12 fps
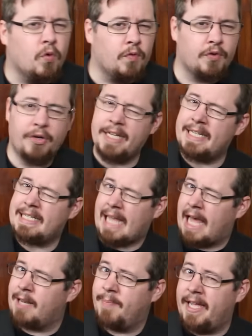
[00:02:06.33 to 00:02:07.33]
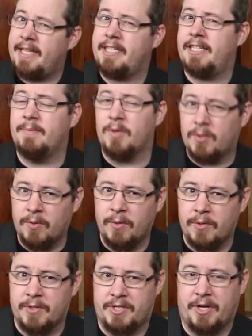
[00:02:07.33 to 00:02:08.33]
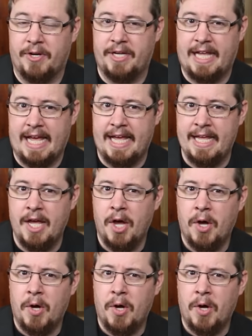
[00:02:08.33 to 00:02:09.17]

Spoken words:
Wolverine's adamantium claws, okay,